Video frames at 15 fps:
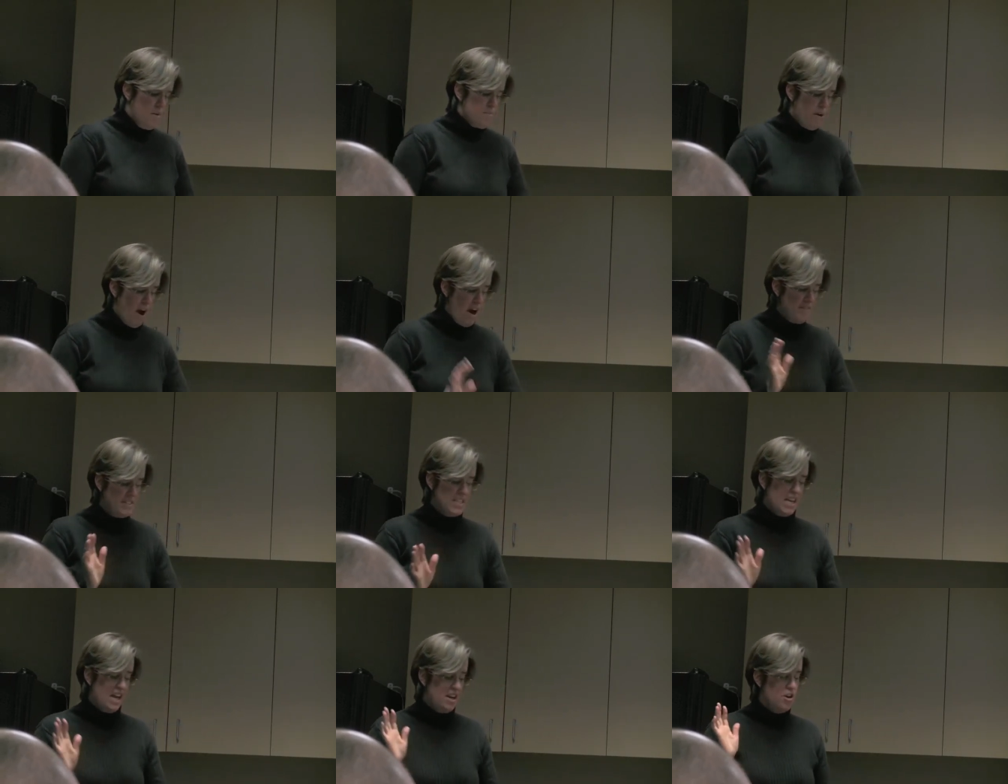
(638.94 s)

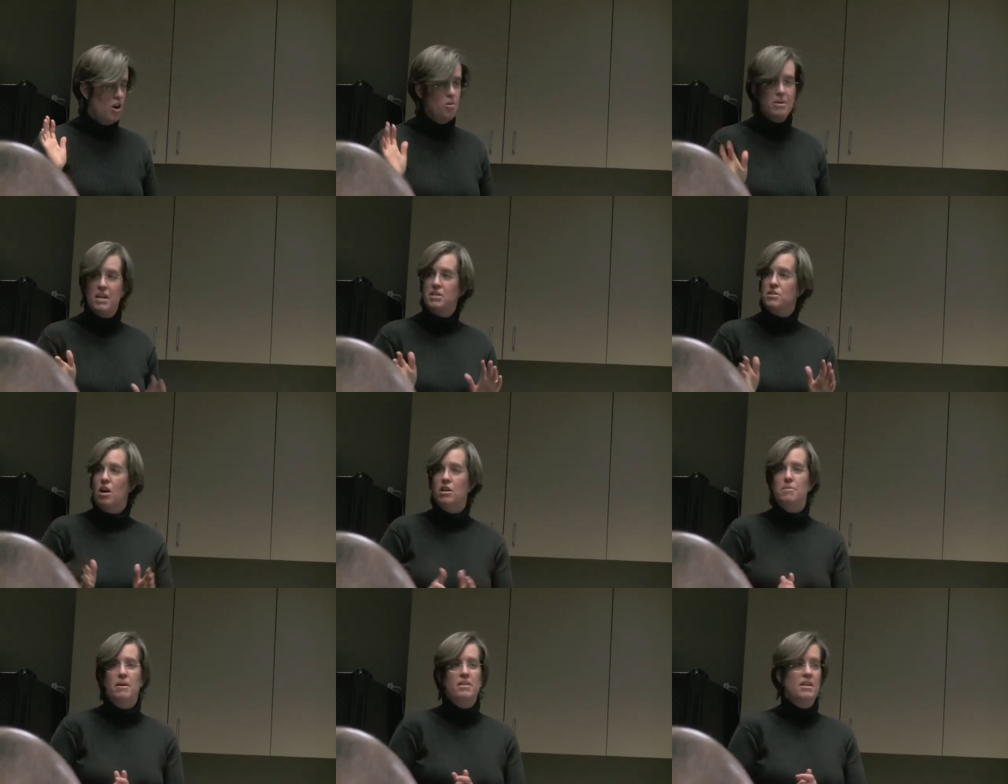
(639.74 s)
privacy, nobody has
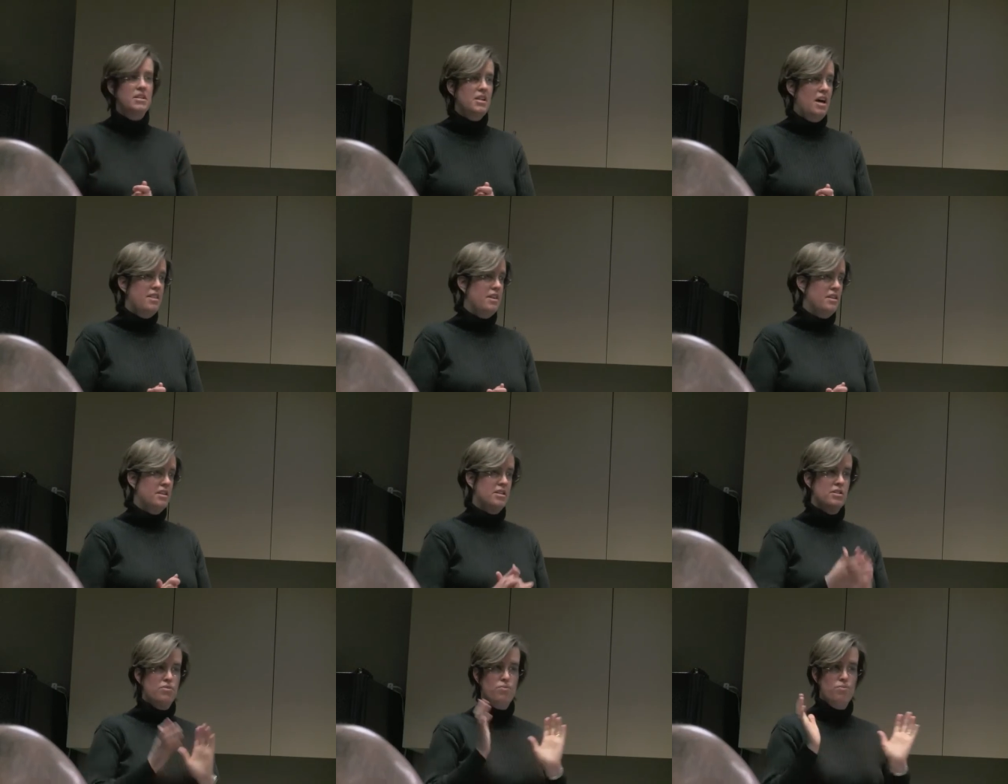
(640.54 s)
talked about this. I think
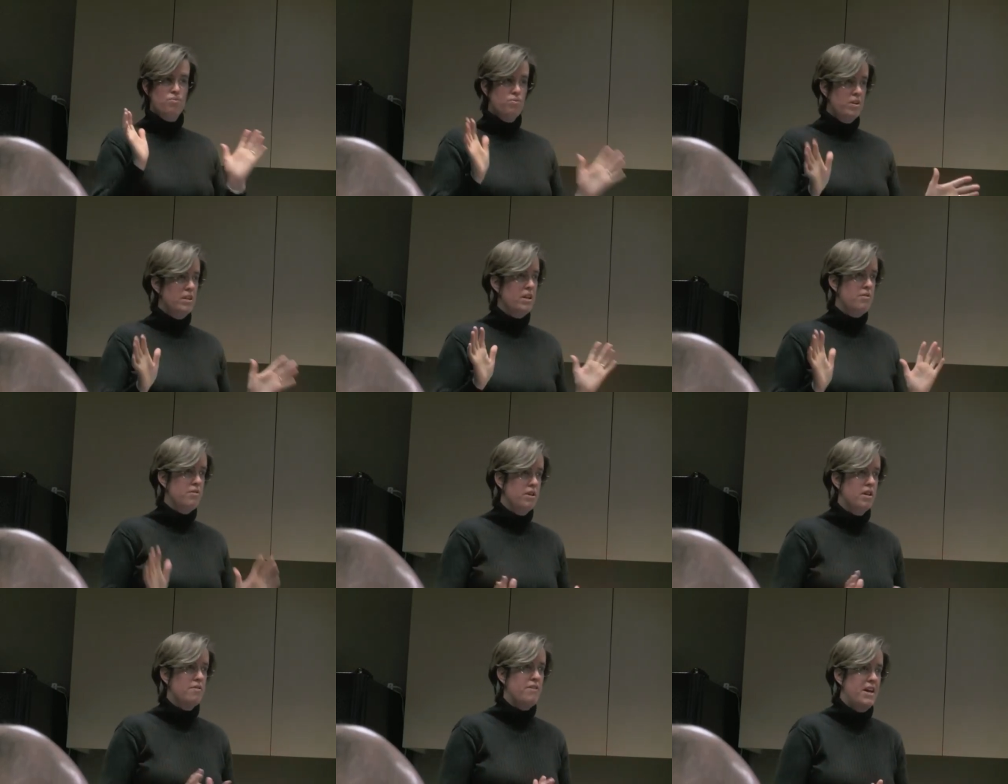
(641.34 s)
this is really,
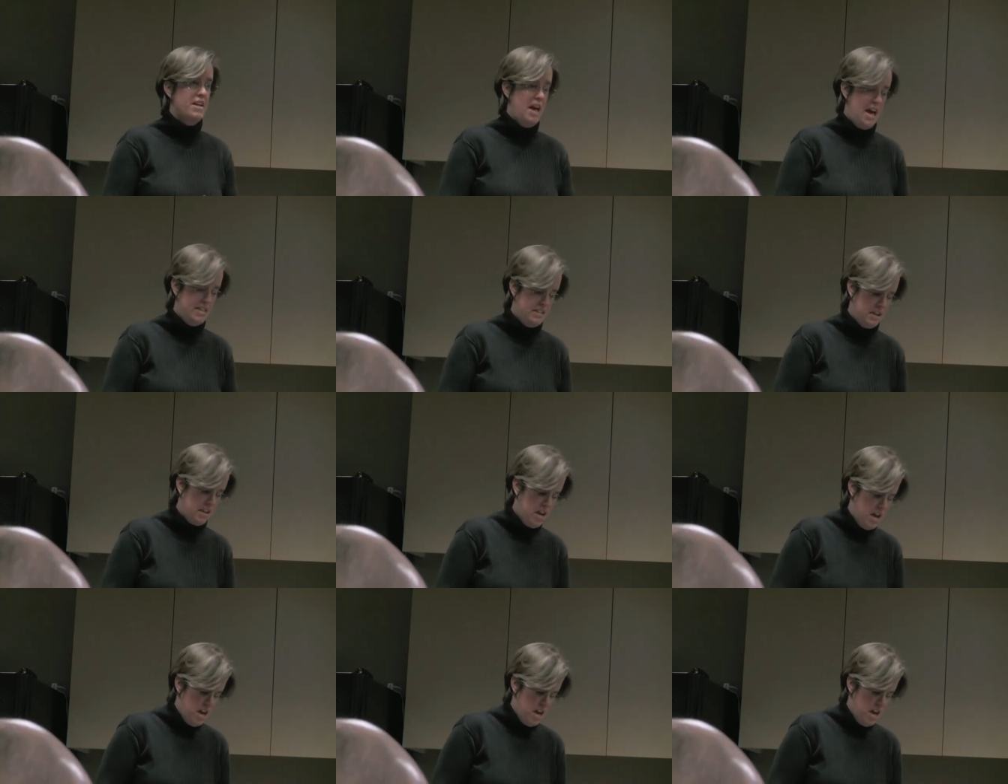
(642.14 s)
really fantastic.